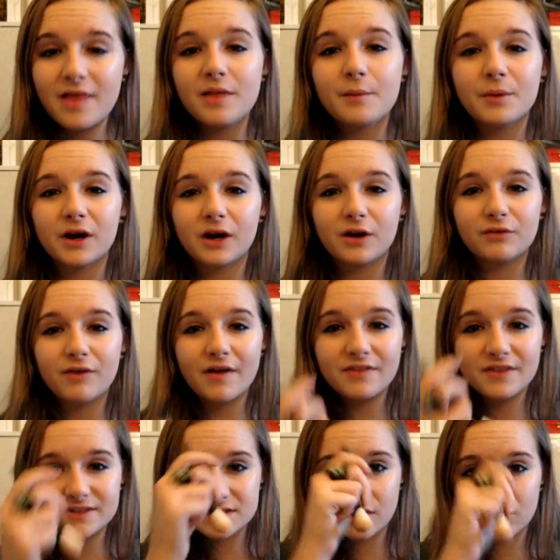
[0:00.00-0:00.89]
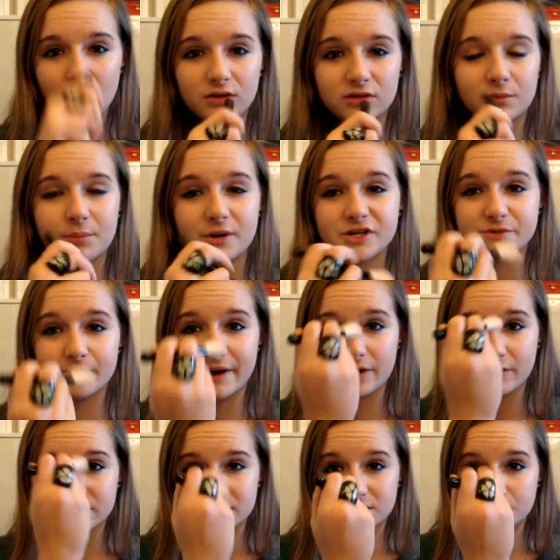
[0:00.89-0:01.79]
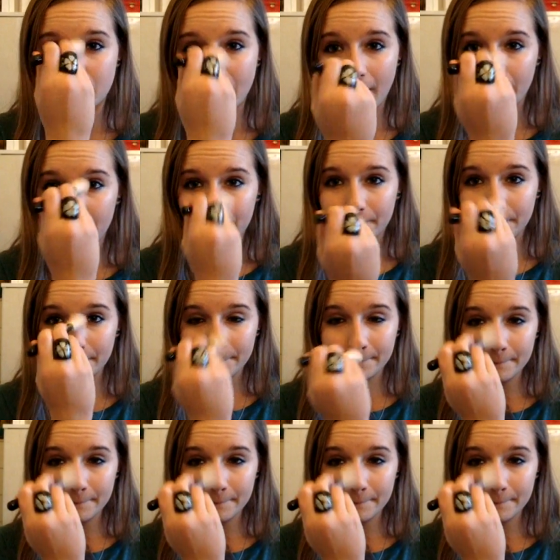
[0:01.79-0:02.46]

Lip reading: And then we're going to run this along the bridge of my nose as well.